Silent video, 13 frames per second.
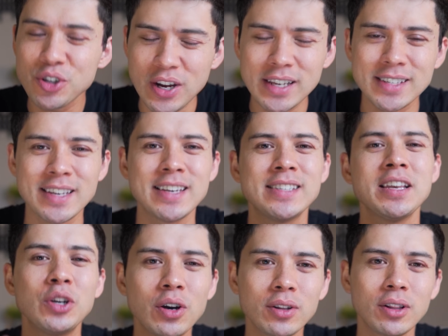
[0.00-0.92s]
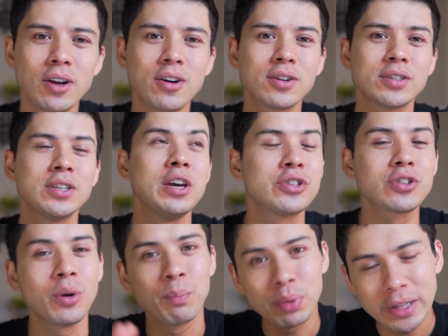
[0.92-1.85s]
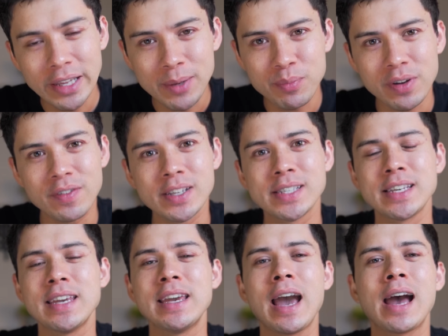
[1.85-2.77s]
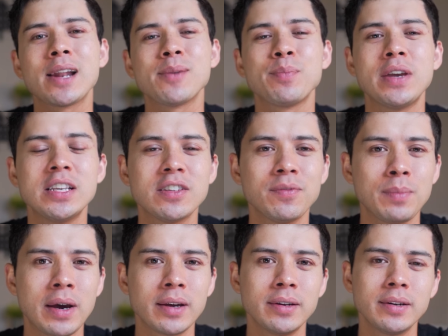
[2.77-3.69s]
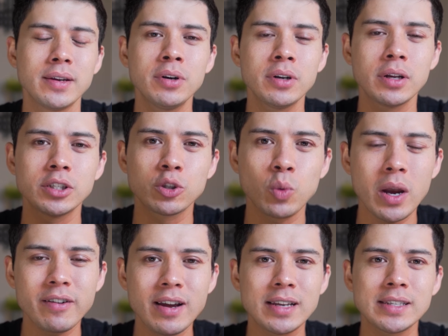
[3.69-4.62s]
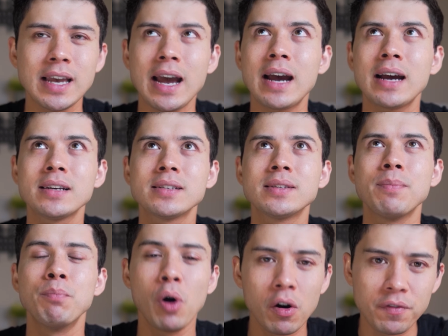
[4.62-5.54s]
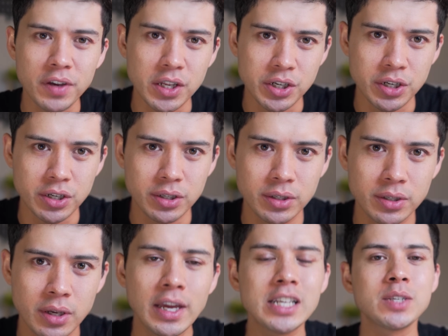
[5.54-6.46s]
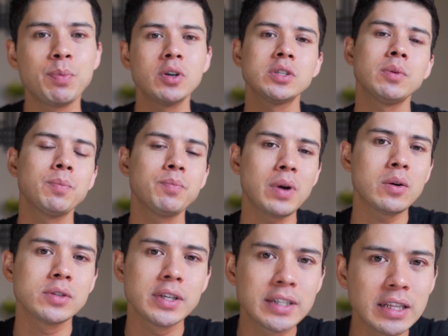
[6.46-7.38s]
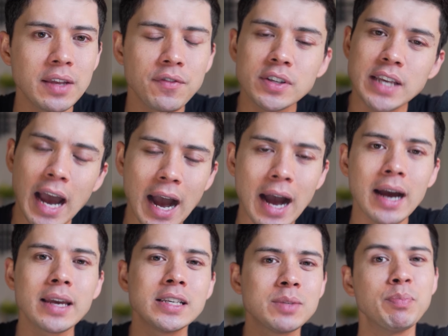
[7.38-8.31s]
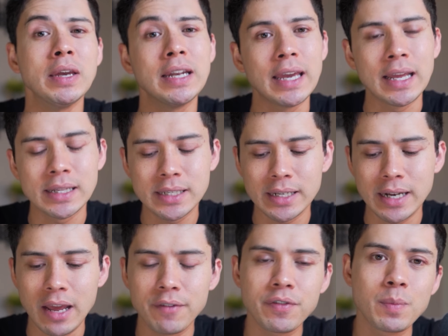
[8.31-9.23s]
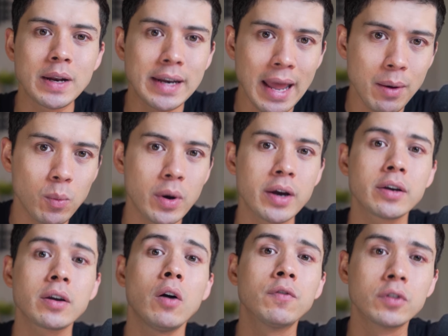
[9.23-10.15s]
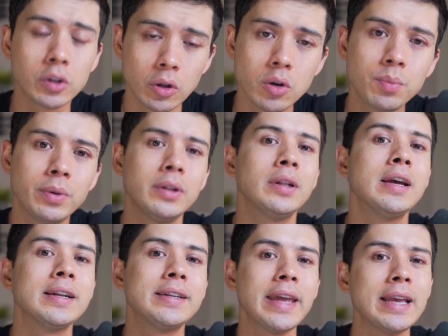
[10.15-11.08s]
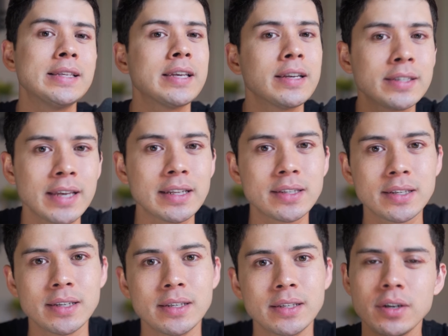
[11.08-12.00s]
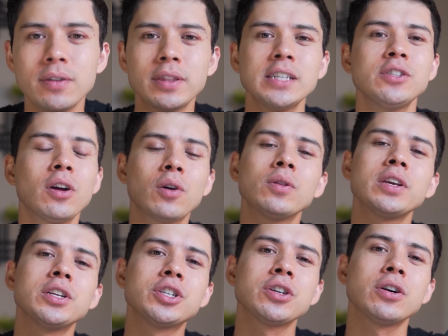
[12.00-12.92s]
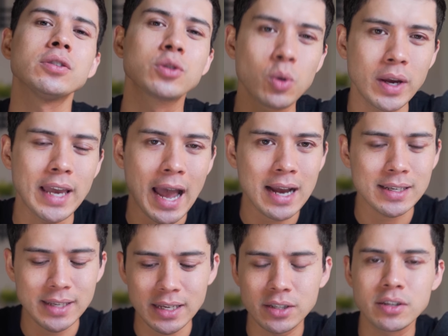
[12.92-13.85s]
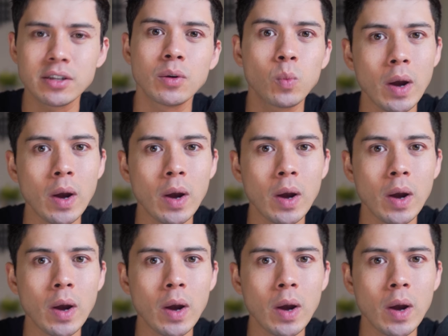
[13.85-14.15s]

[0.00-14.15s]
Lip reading: traces, no logs, just complete privacy and peace of mind. But Squarex has more features. The disposable browser delivers high speed internet from a network of global data centers. So this not only ensures quick access to the